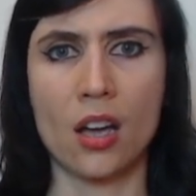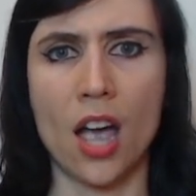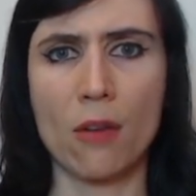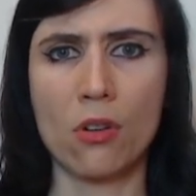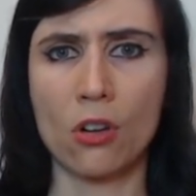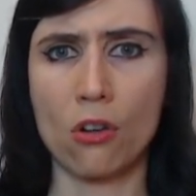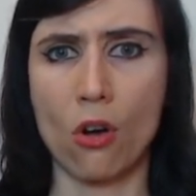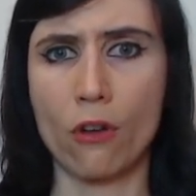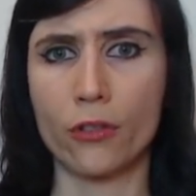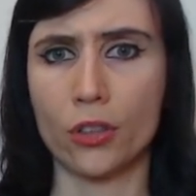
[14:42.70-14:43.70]
I won't go
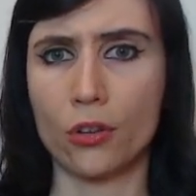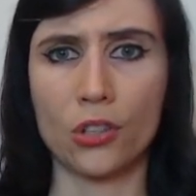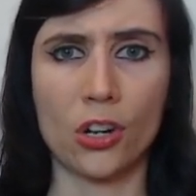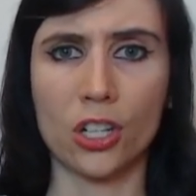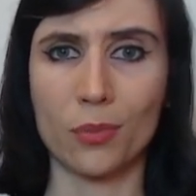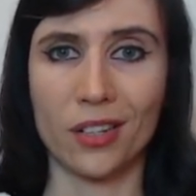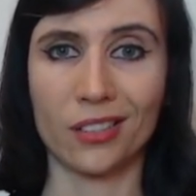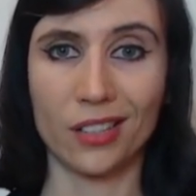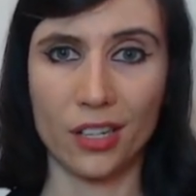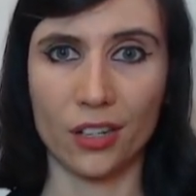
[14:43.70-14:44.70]
over those
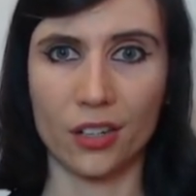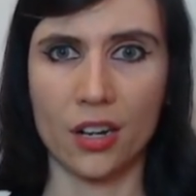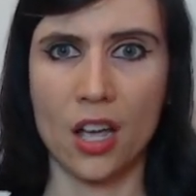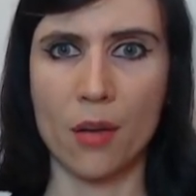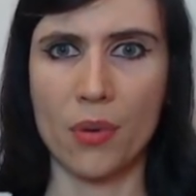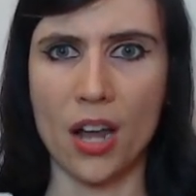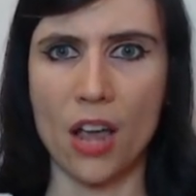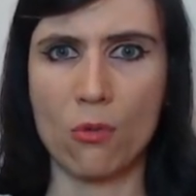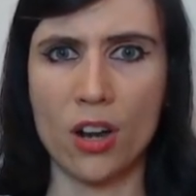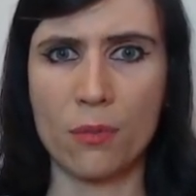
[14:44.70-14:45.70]
arguments here, but
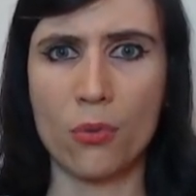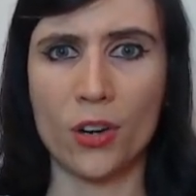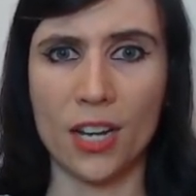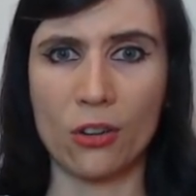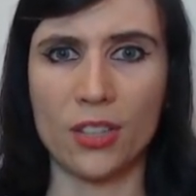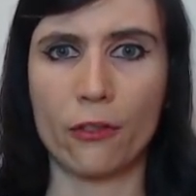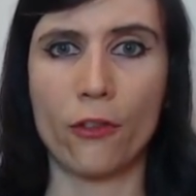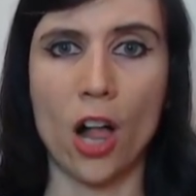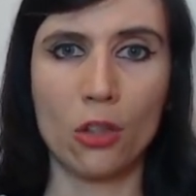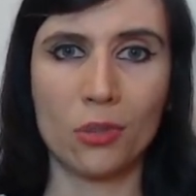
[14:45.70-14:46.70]
I want to point out that
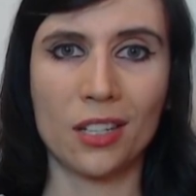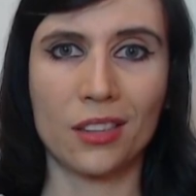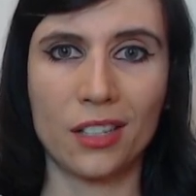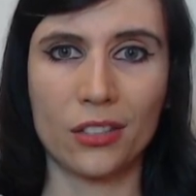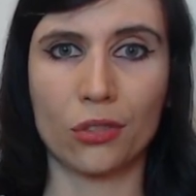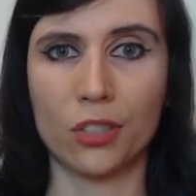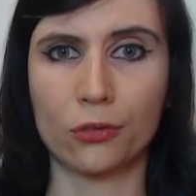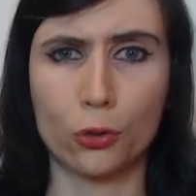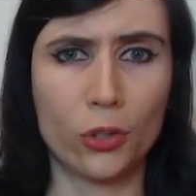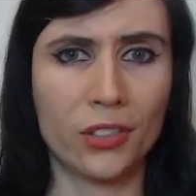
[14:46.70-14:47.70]
following these three
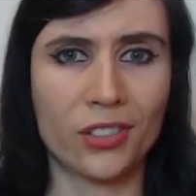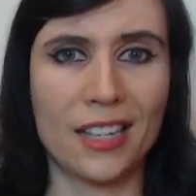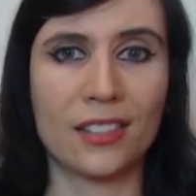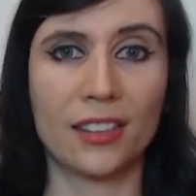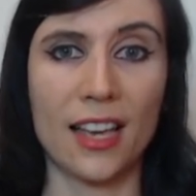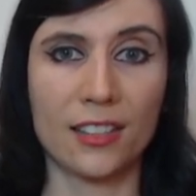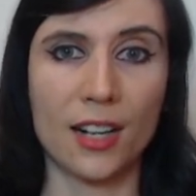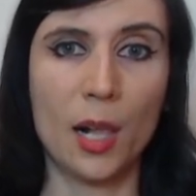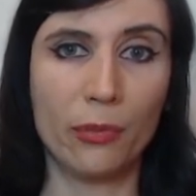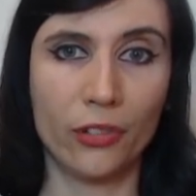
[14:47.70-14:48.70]
rules is less
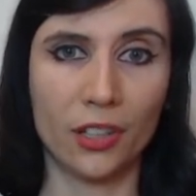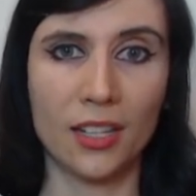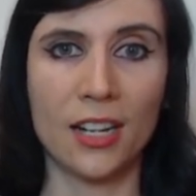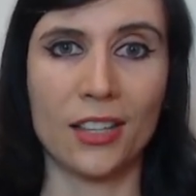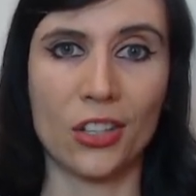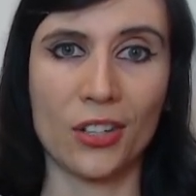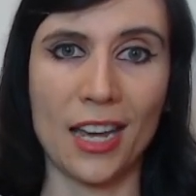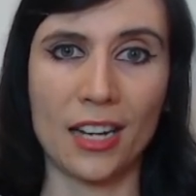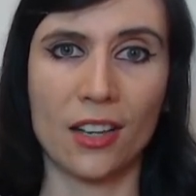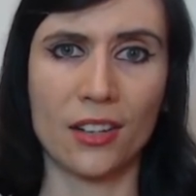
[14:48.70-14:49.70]
helpful than their
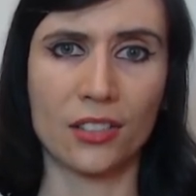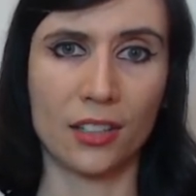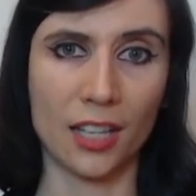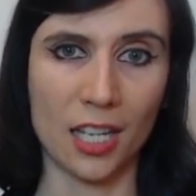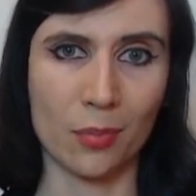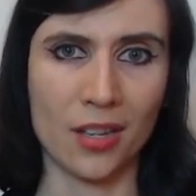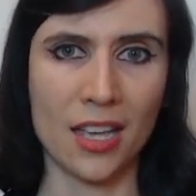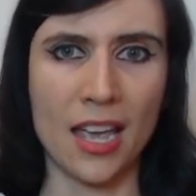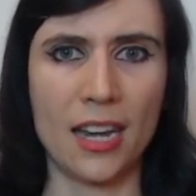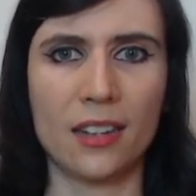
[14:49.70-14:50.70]
headlines claim,
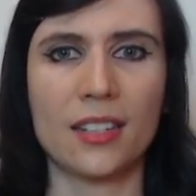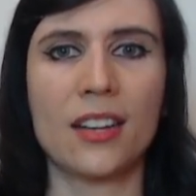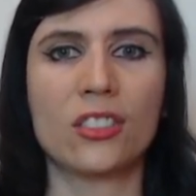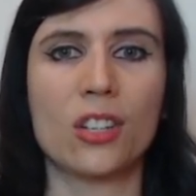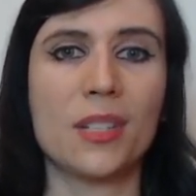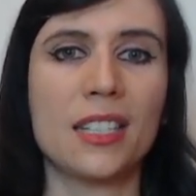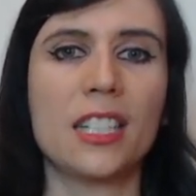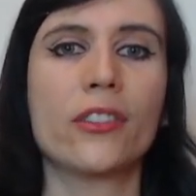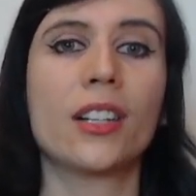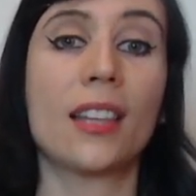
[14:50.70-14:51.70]
and it tends to be
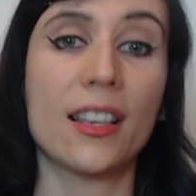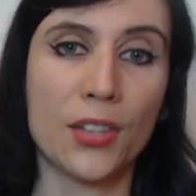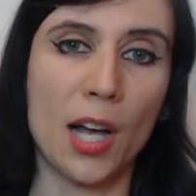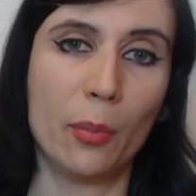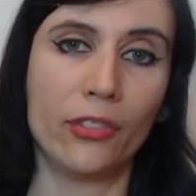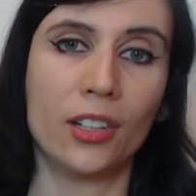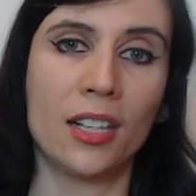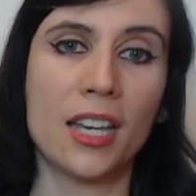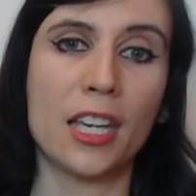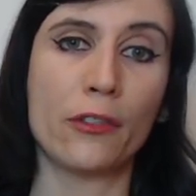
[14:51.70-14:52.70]
even less
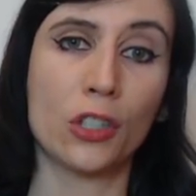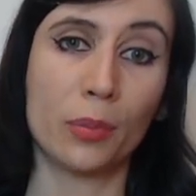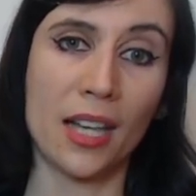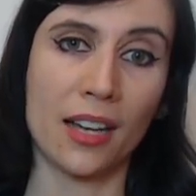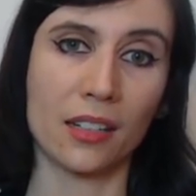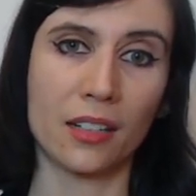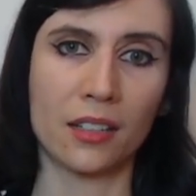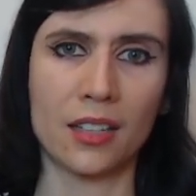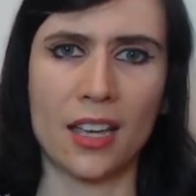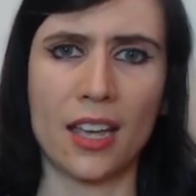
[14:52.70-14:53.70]
helpful if you're black.